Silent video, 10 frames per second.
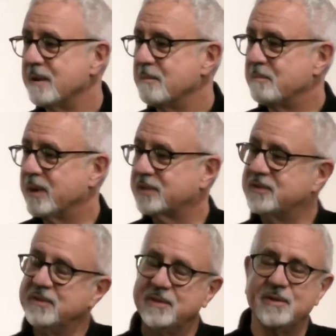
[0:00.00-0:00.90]
but
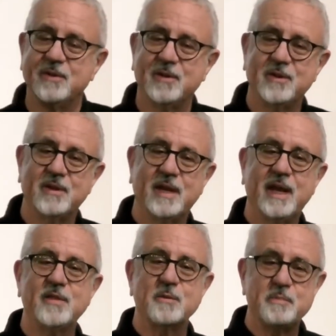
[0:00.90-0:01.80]

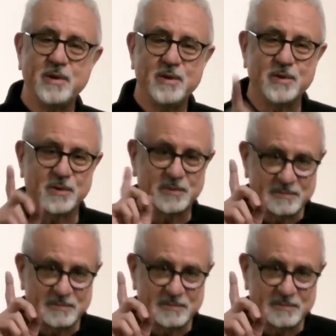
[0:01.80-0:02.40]
in the pew,